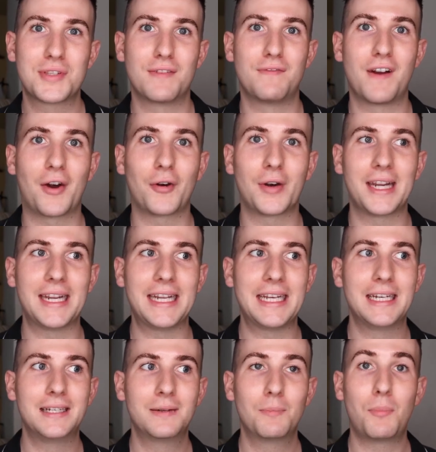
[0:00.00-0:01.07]
are
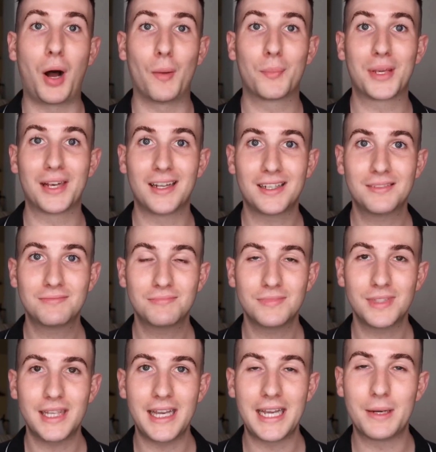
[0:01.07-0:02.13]
very popular
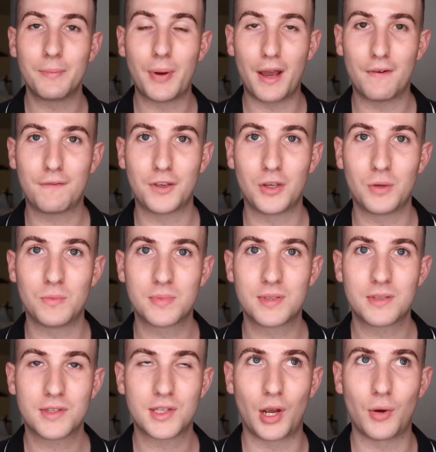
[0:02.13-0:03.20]
in perfumes.
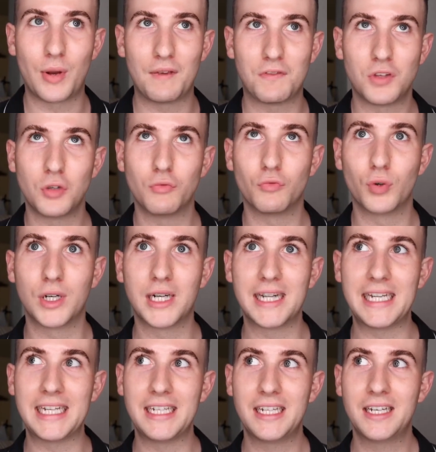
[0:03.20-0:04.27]
So if you
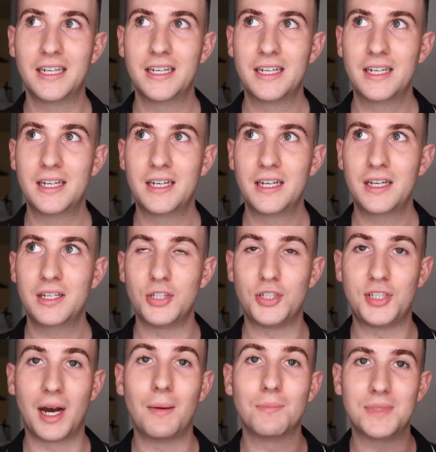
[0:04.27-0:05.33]
really
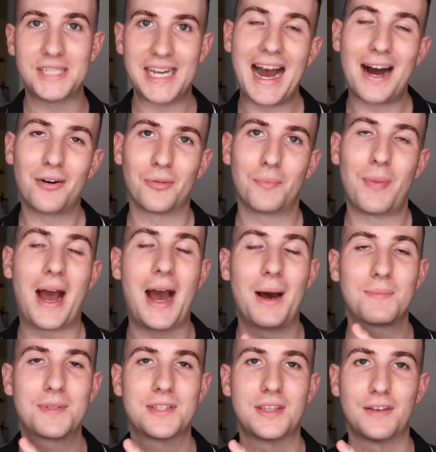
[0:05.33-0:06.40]
dumb down
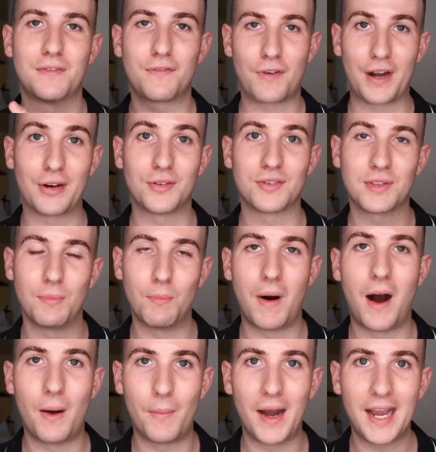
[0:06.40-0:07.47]
perhaps the fragrance of
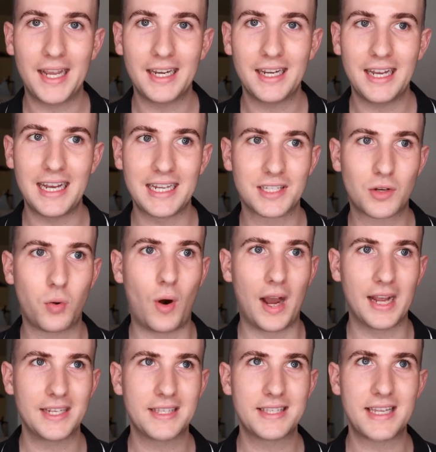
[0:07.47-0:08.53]
Marmite, it's
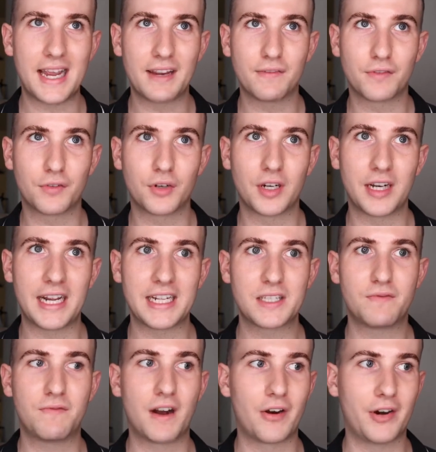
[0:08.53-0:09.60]
quite savory. It's
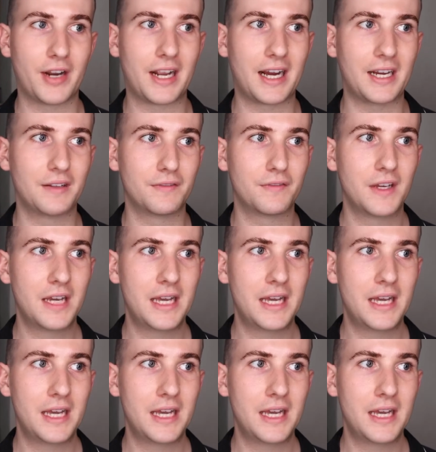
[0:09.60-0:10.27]
very kind of